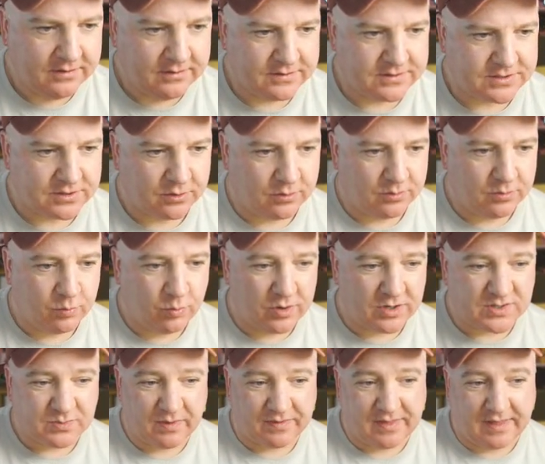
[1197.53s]
So
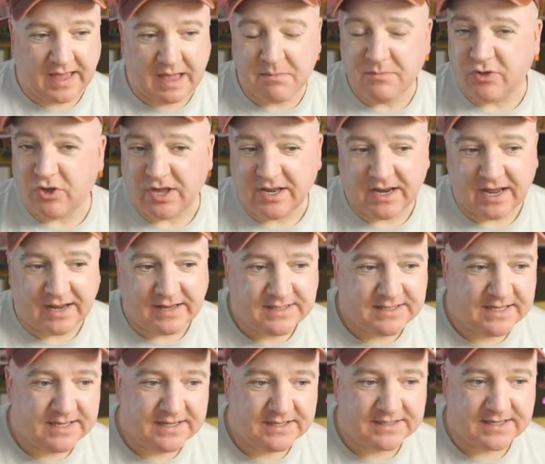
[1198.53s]
works with the
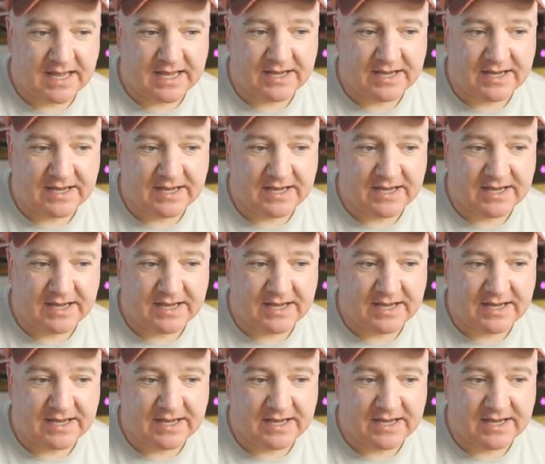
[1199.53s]
MG90s,